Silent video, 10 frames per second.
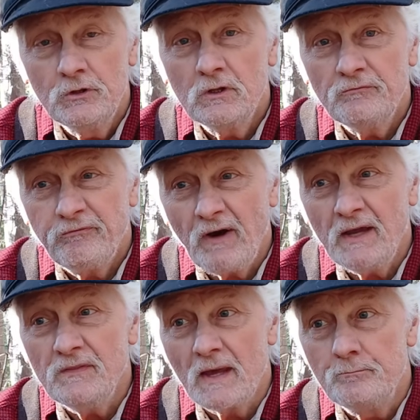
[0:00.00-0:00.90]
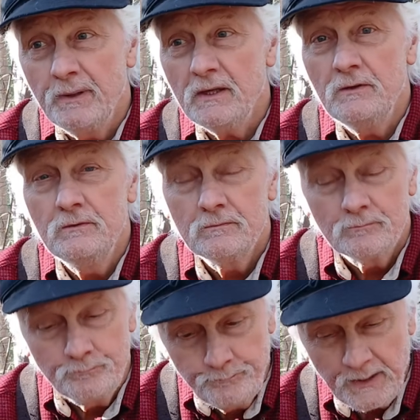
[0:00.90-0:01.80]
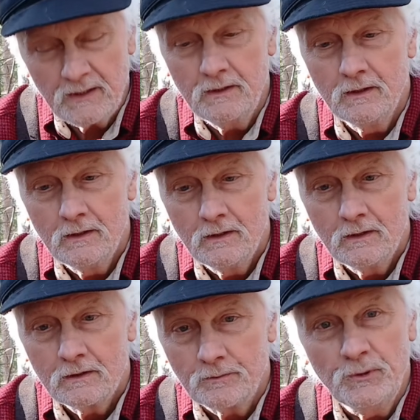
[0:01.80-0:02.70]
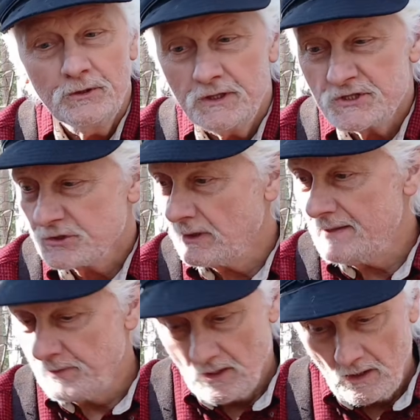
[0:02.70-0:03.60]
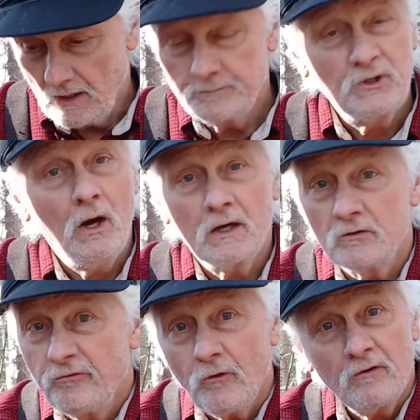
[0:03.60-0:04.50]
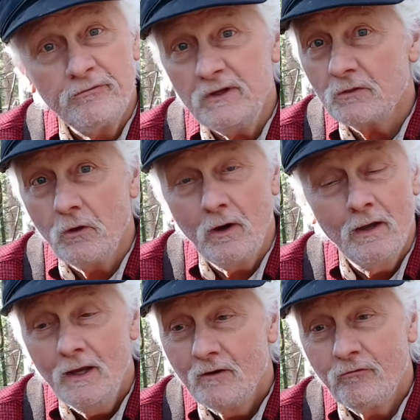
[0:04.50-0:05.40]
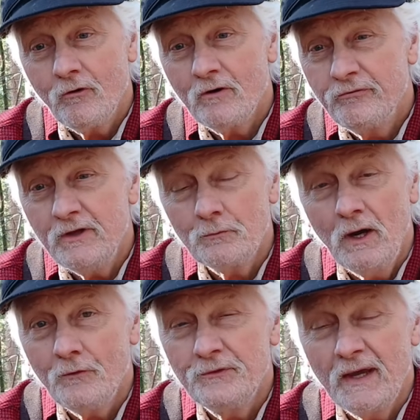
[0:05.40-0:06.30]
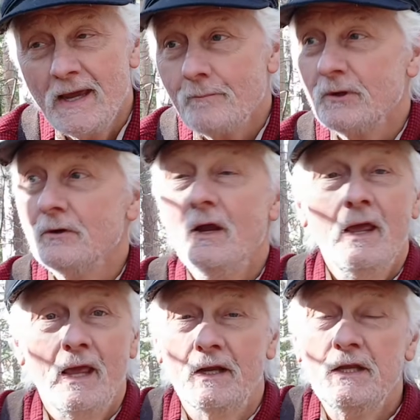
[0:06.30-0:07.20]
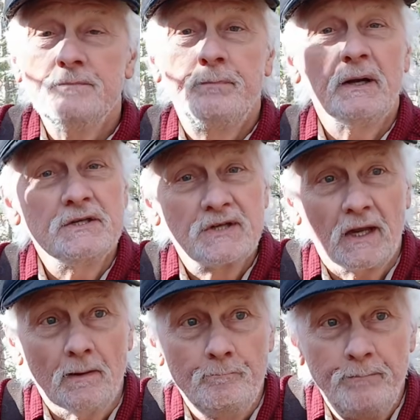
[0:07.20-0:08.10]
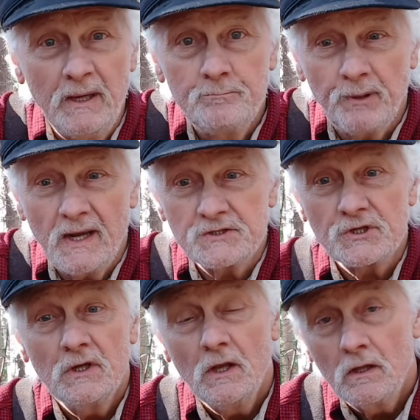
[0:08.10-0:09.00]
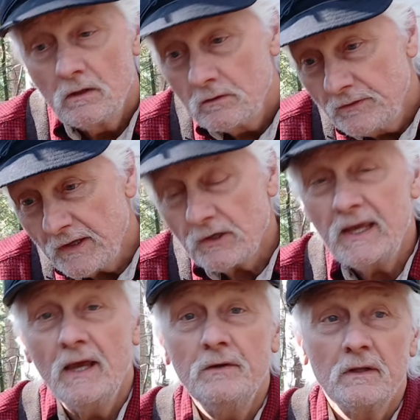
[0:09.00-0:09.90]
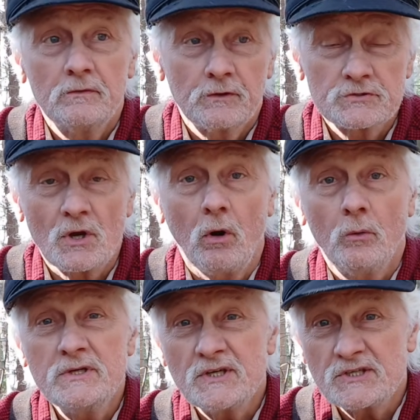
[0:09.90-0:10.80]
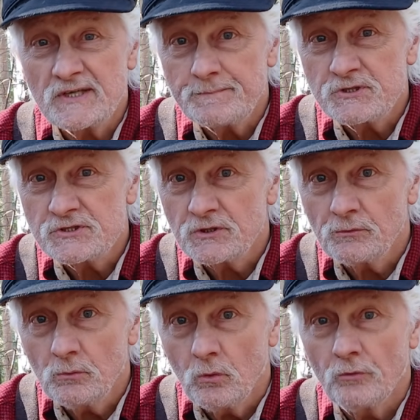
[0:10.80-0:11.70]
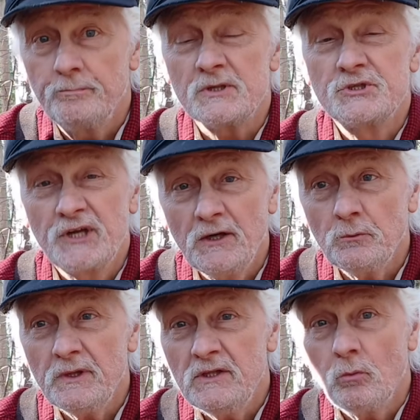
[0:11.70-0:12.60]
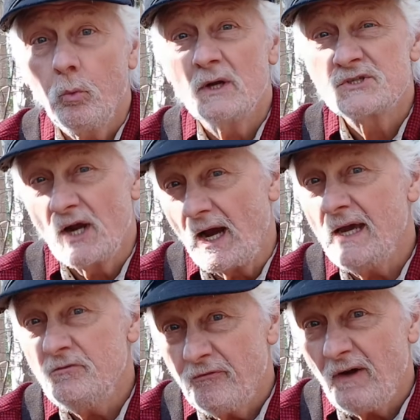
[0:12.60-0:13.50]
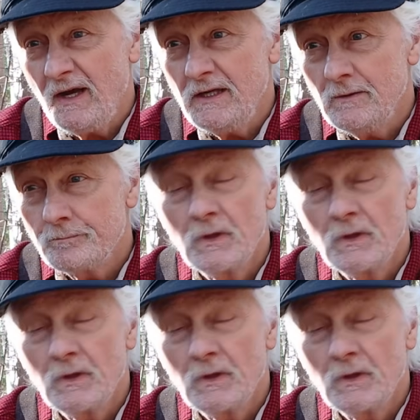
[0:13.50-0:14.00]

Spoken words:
you can find that big community scrape, I'm talking 4 feet, 4 feet around diameter, and he's got a big branch. There again, there's always exceptions to the rules, but generally the ones I find,